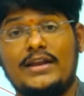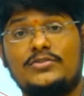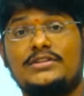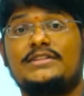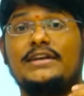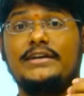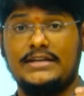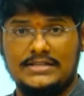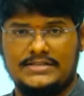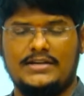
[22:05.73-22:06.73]
to the
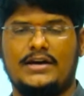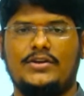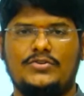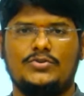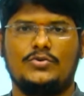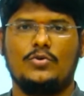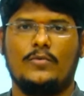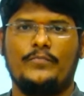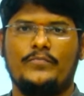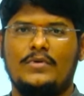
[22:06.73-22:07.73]
theoretical scenario, you should
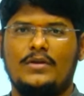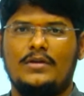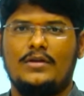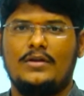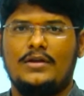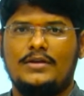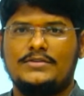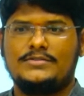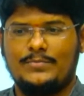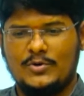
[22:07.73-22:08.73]
go.
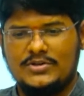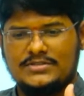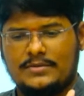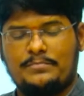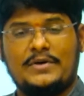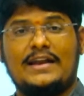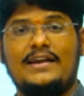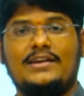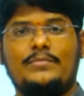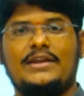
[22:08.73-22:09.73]
Suppose
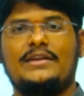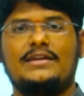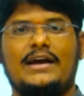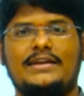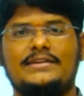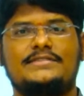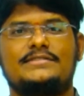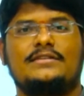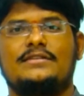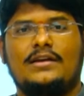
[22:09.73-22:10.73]
current media
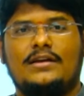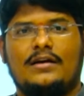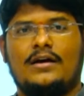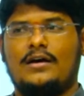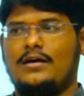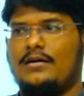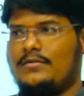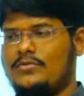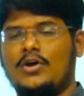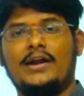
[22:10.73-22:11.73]
is
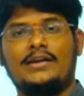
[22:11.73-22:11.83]
not